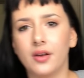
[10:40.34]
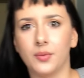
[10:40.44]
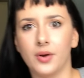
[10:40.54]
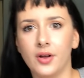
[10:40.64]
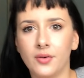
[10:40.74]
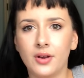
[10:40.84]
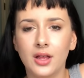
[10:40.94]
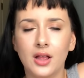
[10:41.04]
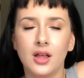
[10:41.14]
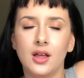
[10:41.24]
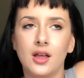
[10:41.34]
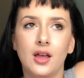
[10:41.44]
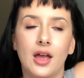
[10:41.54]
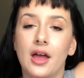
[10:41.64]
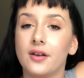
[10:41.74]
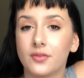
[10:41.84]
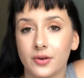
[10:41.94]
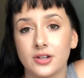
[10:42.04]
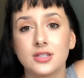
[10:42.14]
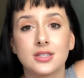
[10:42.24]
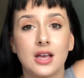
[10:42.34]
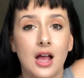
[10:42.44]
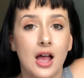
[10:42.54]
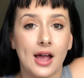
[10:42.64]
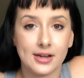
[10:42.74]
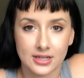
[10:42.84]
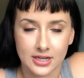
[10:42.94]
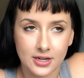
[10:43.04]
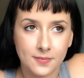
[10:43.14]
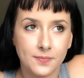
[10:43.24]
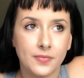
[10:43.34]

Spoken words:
I won't. And of course, I did.